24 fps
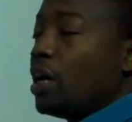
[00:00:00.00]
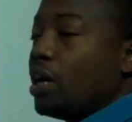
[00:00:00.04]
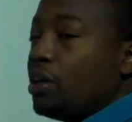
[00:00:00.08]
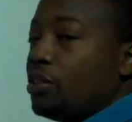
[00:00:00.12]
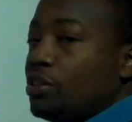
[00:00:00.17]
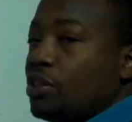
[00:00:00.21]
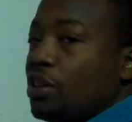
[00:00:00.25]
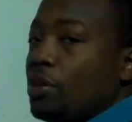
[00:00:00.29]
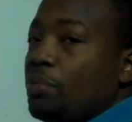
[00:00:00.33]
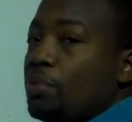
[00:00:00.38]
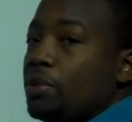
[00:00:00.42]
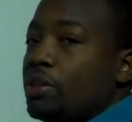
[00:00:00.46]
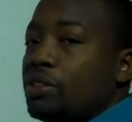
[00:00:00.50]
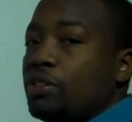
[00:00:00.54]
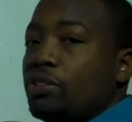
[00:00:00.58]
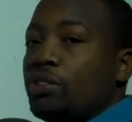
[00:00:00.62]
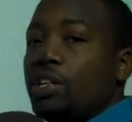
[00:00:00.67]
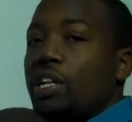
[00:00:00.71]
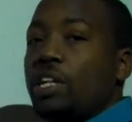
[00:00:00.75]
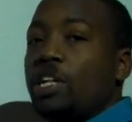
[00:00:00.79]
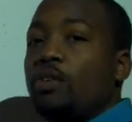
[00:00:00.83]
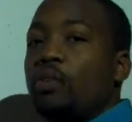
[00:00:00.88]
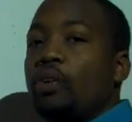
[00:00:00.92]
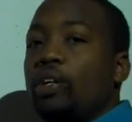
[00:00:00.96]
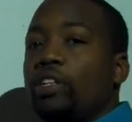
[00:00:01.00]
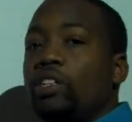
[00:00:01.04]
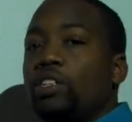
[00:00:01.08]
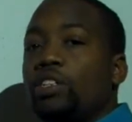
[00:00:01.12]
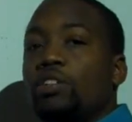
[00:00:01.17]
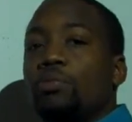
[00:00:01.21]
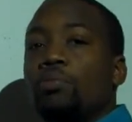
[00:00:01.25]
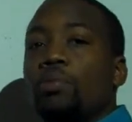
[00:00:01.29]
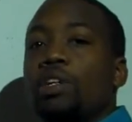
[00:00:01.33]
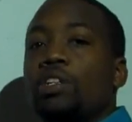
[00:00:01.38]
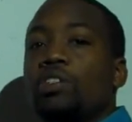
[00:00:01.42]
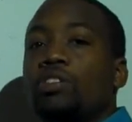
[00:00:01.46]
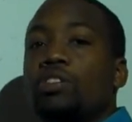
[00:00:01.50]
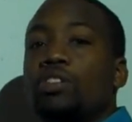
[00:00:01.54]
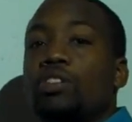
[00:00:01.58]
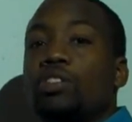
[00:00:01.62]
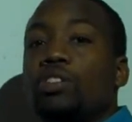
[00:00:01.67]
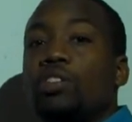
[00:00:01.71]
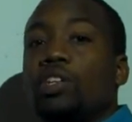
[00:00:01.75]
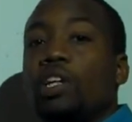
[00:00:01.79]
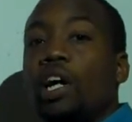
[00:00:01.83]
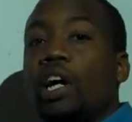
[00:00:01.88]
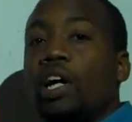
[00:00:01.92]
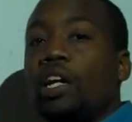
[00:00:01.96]
I'll jump into it anyway just to make sure
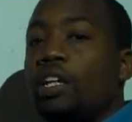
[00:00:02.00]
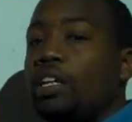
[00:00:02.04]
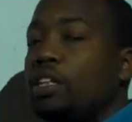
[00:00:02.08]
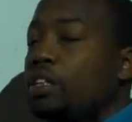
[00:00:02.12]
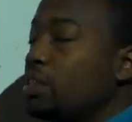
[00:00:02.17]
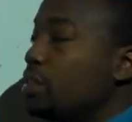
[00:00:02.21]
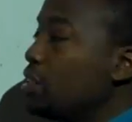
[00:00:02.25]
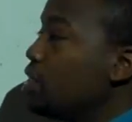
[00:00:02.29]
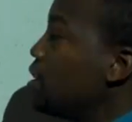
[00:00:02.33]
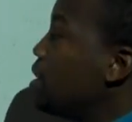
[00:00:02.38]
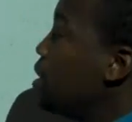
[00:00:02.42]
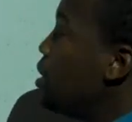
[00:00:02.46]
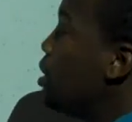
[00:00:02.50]
you got it.